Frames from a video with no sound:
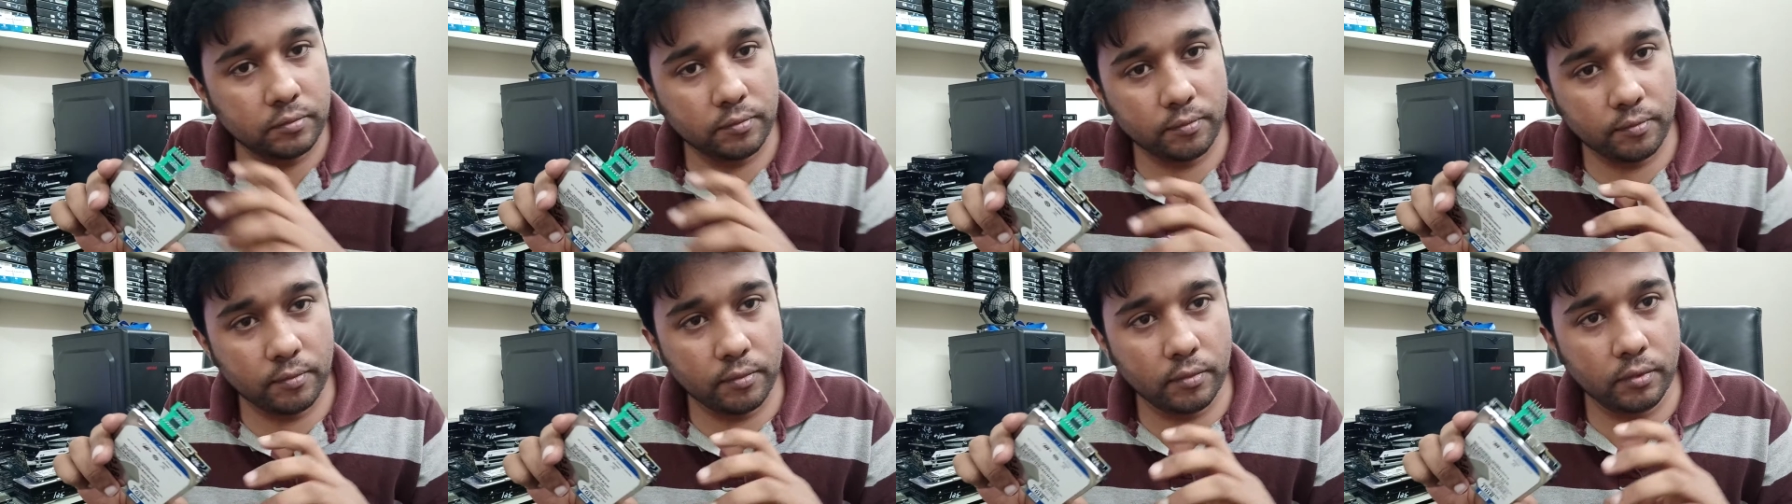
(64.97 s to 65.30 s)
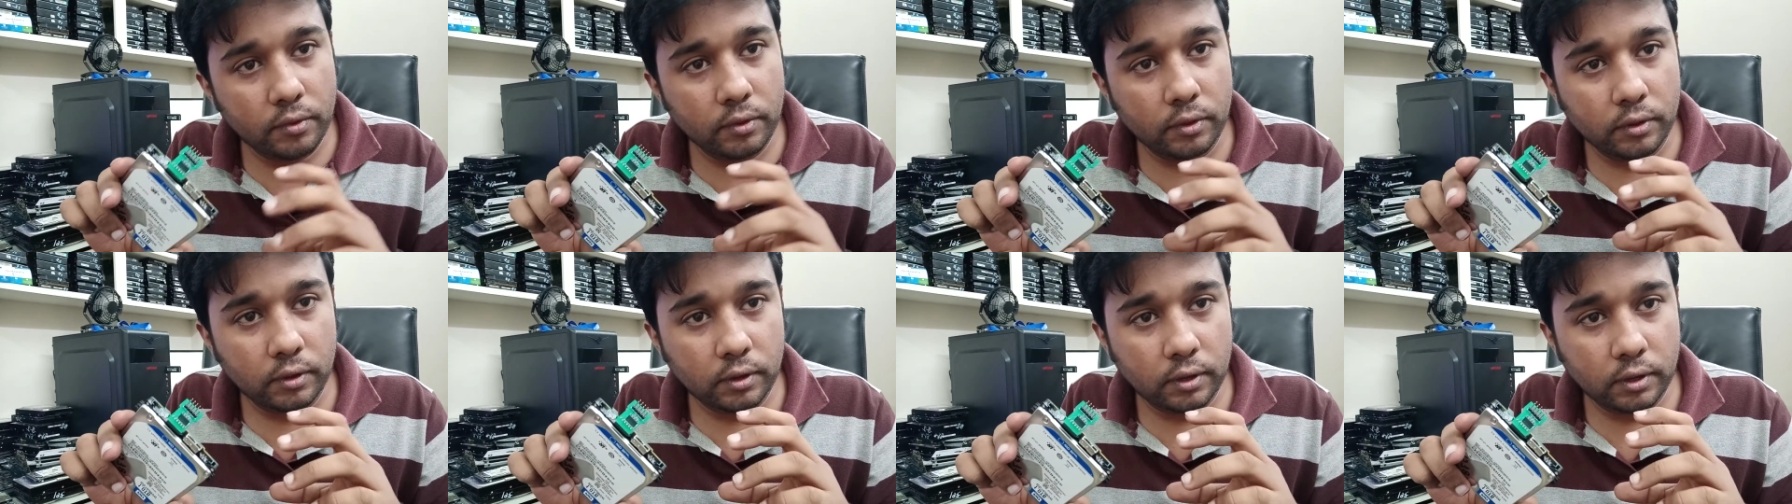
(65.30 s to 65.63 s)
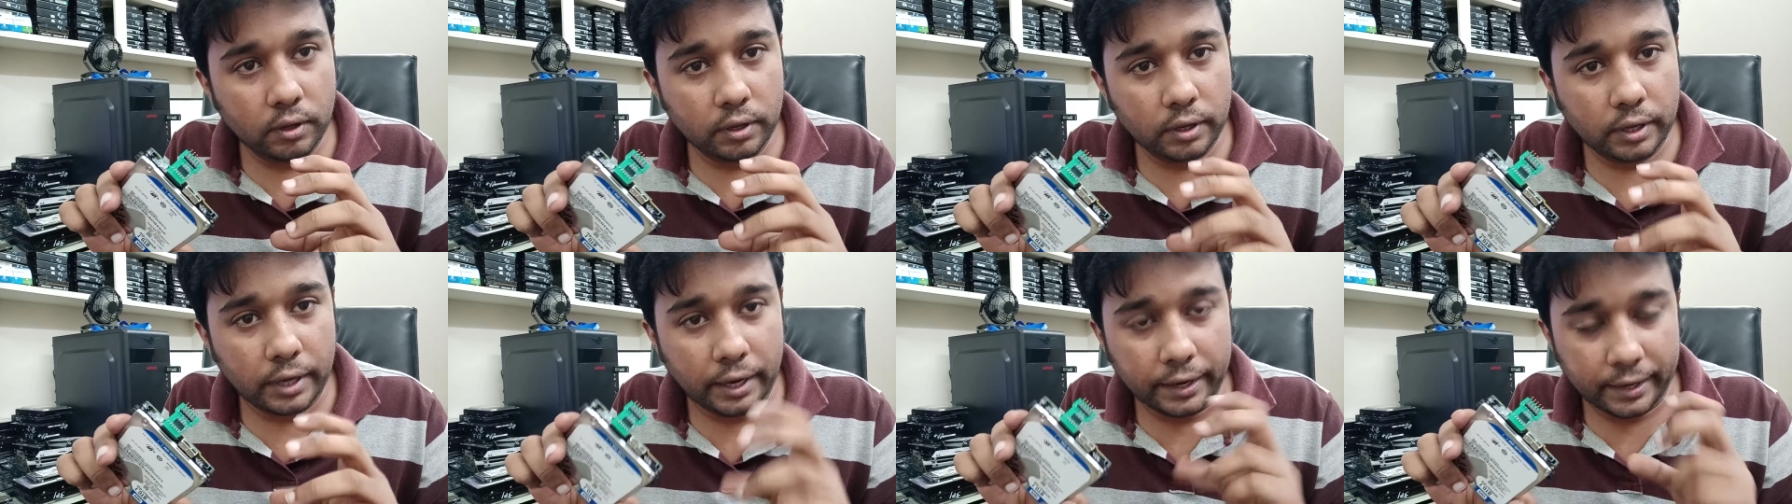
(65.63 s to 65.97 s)

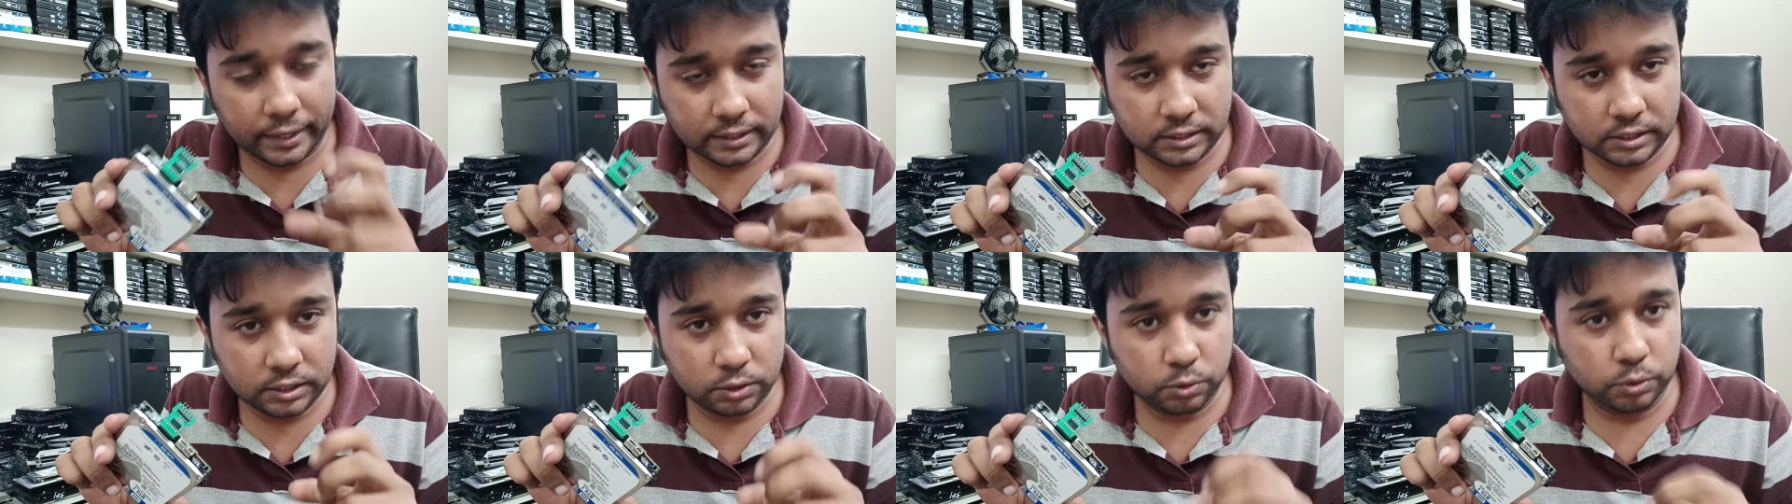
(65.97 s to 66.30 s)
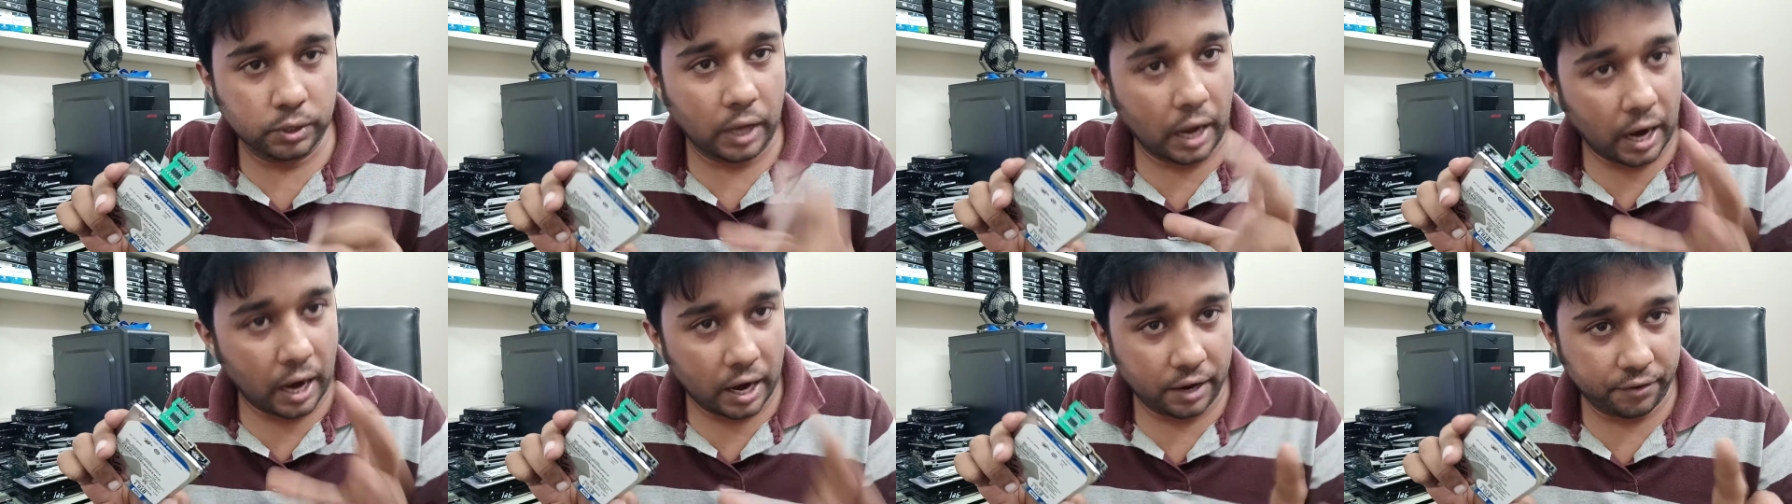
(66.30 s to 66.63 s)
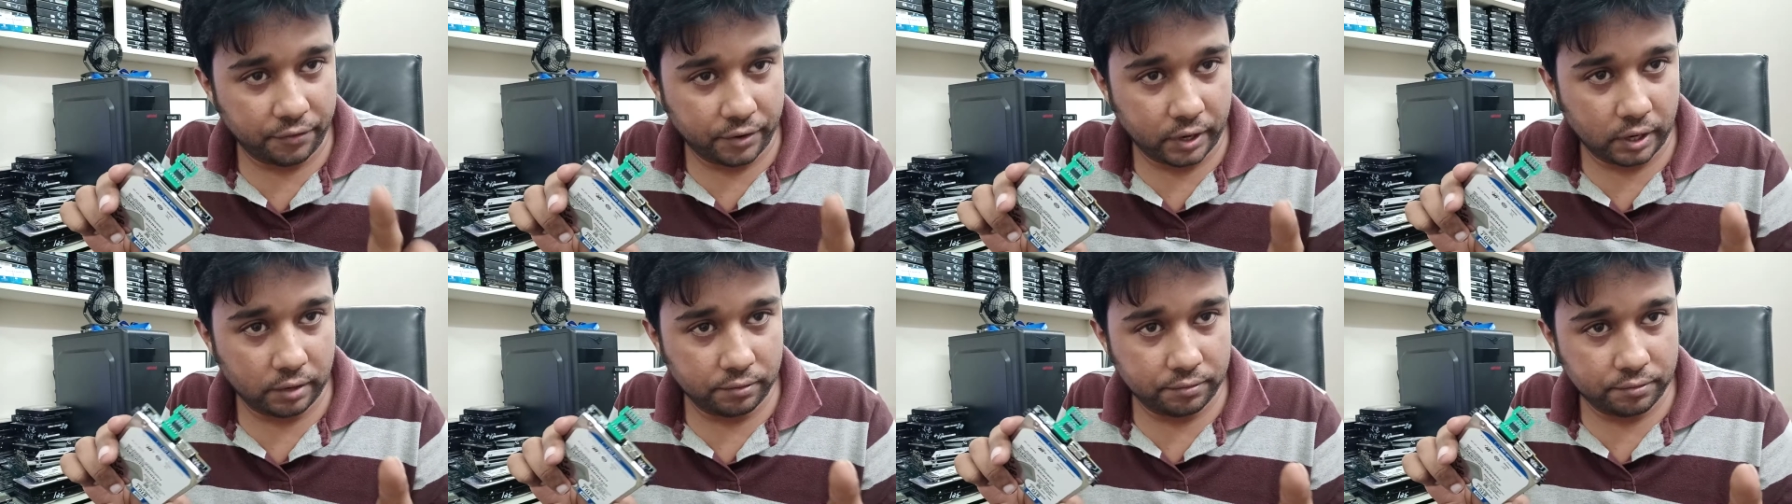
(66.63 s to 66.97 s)
um, get access to the hard
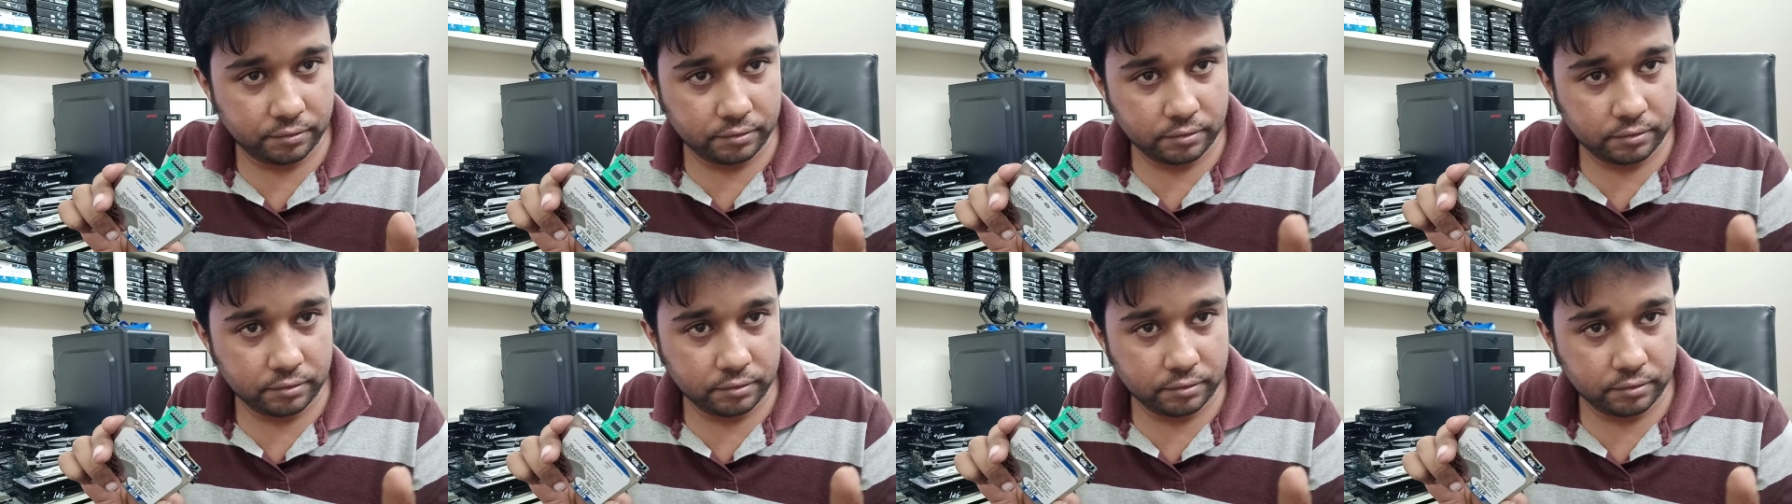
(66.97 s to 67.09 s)
drive